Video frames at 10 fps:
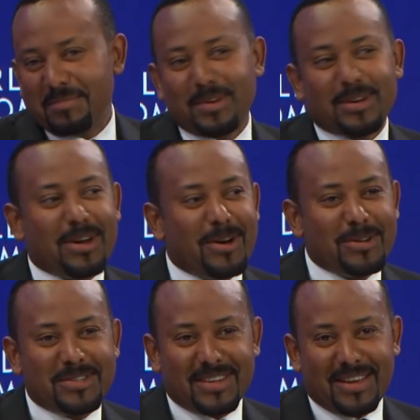
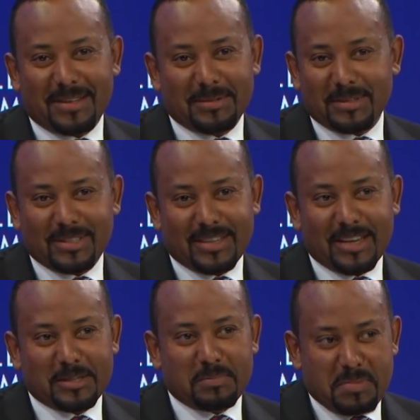Because
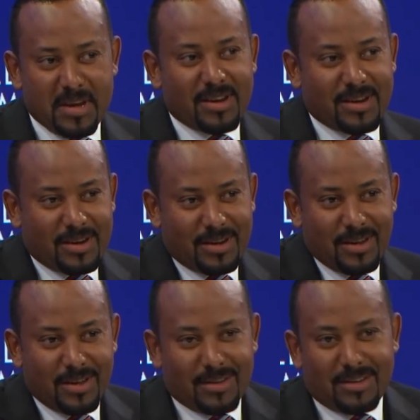there's big
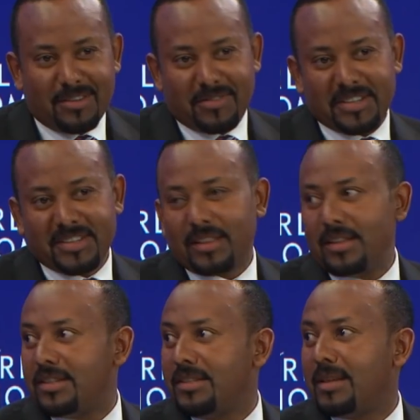difference, at
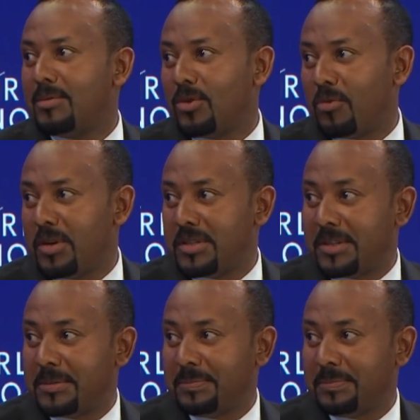least in terms of weather.